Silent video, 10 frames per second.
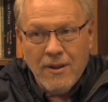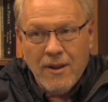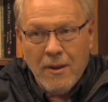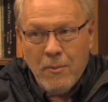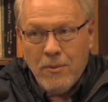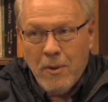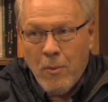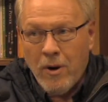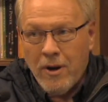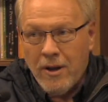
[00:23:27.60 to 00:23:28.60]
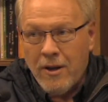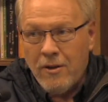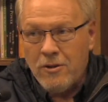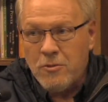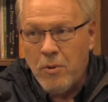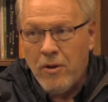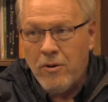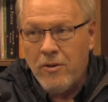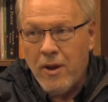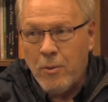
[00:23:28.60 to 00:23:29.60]
they wanted to kill his
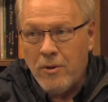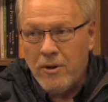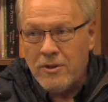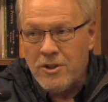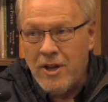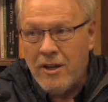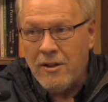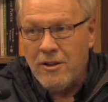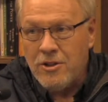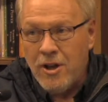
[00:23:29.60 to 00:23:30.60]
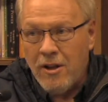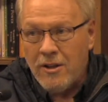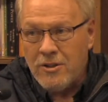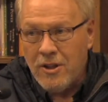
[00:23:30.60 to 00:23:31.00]
brother. They were insanely jealous.